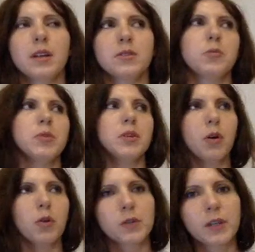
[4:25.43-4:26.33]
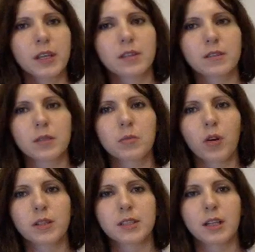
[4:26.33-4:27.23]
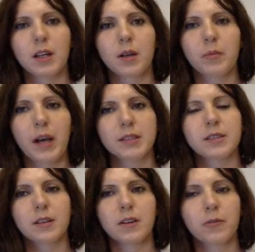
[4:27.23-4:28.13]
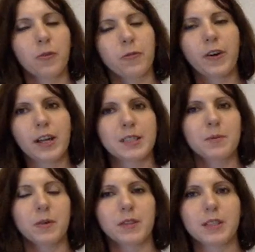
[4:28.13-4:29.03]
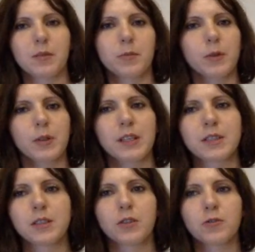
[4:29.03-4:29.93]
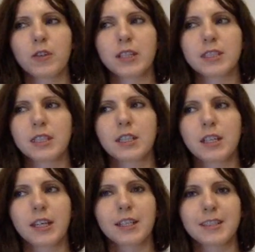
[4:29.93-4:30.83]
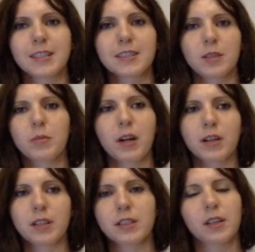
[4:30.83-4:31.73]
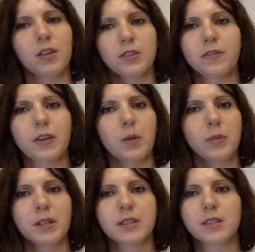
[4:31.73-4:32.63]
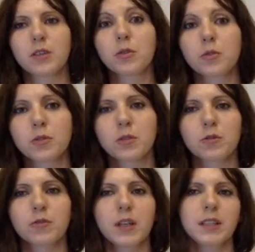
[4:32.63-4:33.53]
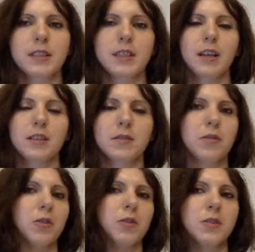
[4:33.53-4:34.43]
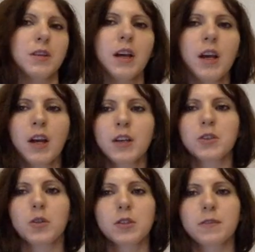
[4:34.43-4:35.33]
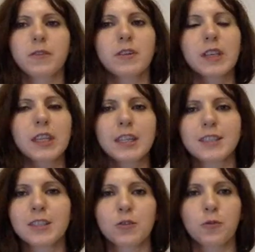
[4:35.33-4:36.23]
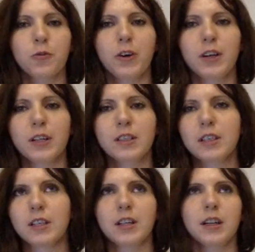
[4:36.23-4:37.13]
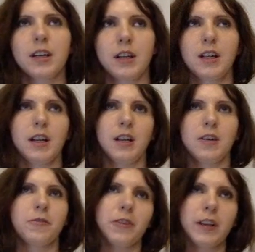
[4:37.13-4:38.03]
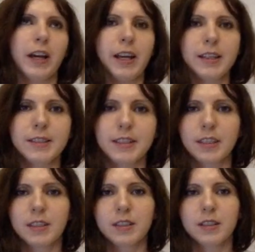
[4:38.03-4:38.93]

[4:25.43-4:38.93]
to be known here in Malta. But for France, for example, it's already existing market. A lot of companies use already Salesforce. So it's very easy to find freelancing